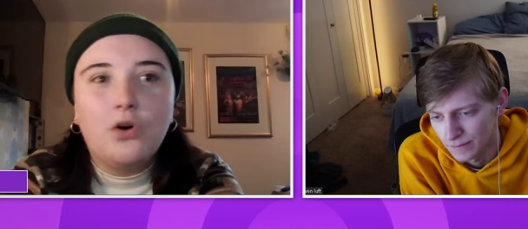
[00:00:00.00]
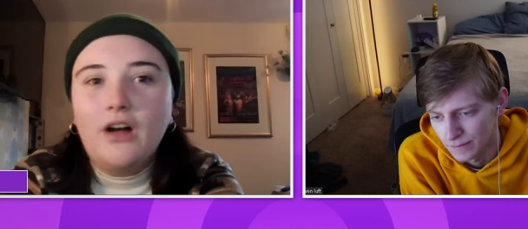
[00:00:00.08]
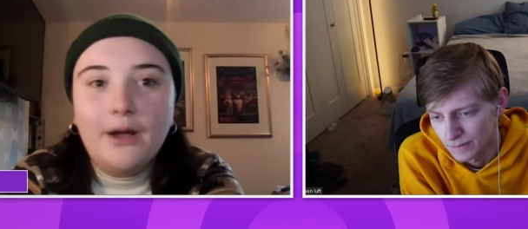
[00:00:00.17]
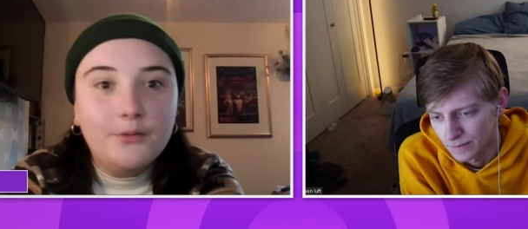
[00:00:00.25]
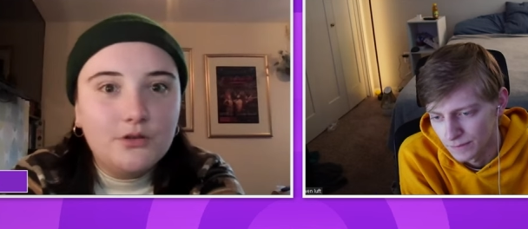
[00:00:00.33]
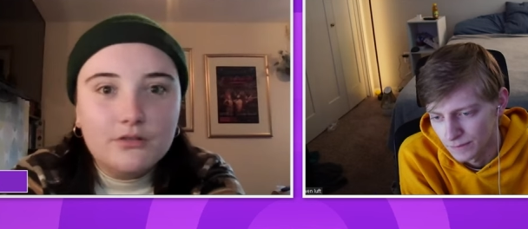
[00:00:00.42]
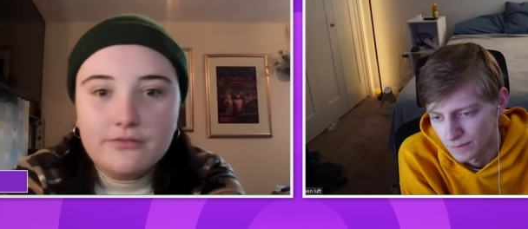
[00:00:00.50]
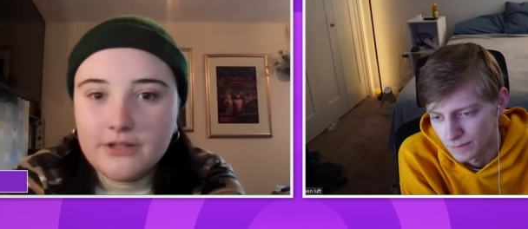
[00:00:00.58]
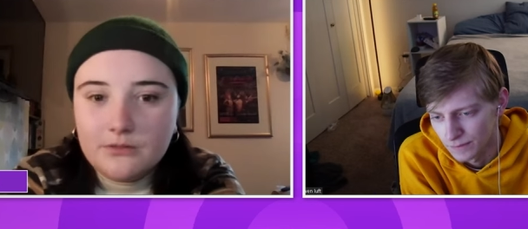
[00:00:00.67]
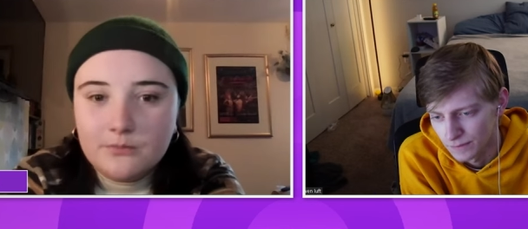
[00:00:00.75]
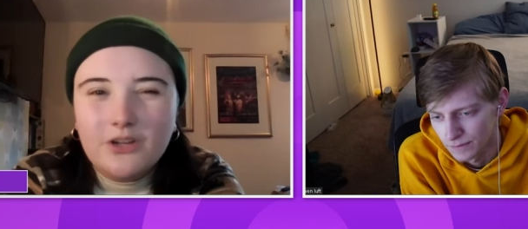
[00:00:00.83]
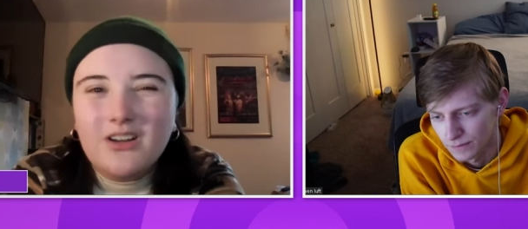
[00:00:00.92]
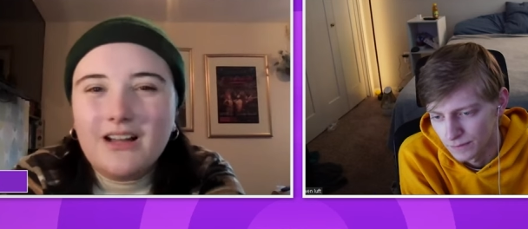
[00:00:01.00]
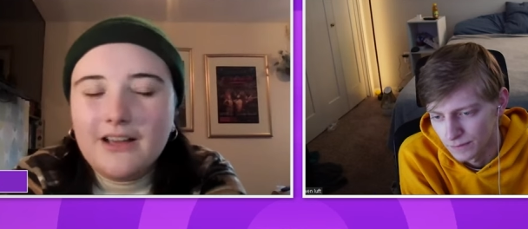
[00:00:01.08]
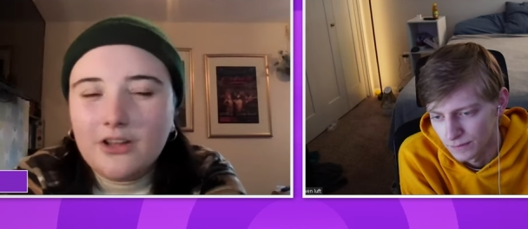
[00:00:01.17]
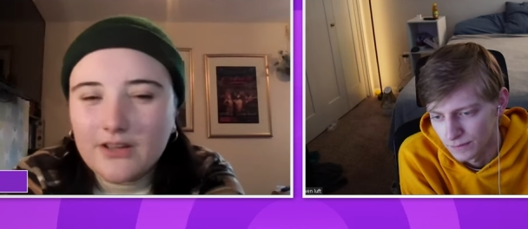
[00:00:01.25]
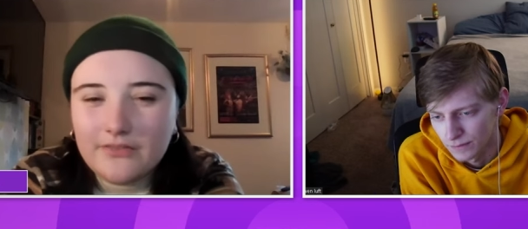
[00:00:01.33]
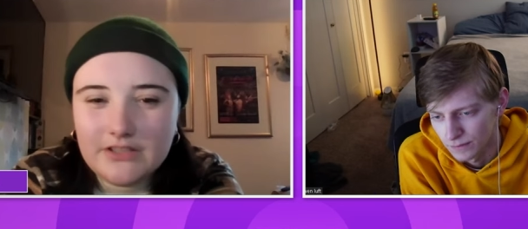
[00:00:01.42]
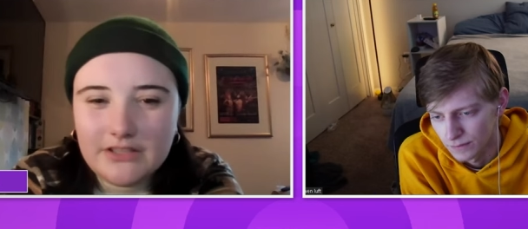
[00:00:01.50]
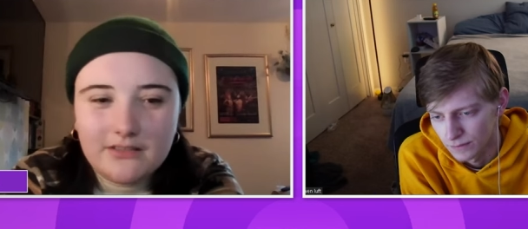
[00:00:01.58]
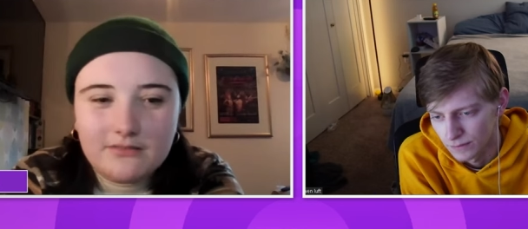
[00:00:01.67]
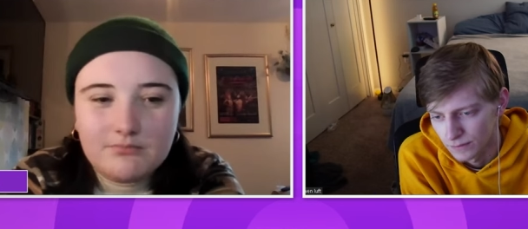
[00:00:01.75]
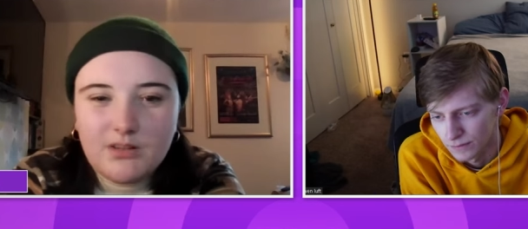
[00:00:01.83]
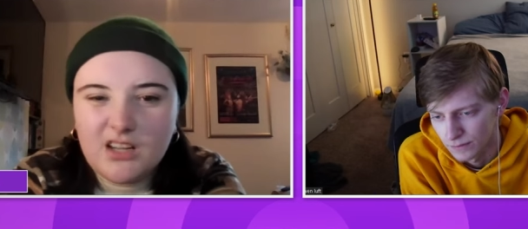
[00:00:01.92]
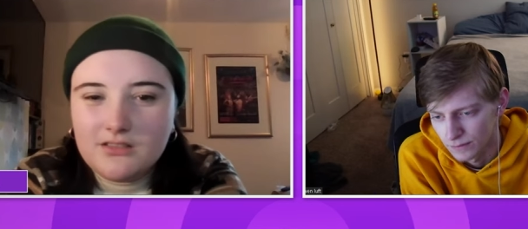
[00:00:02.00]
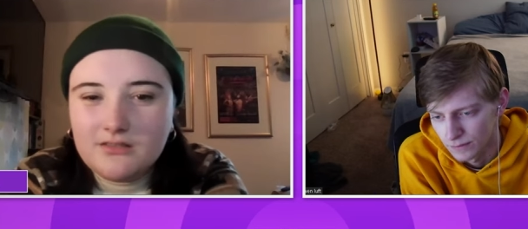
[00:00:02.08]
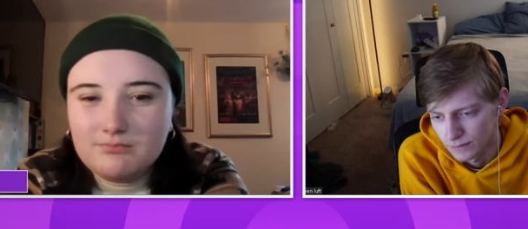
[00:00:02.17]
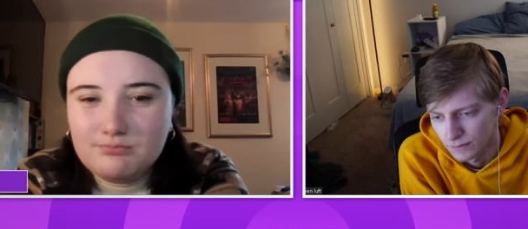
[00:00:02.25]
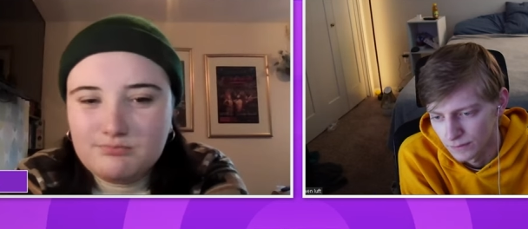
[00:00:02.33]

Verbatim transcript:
Speaker 1: what how do you feel? We got I got given like a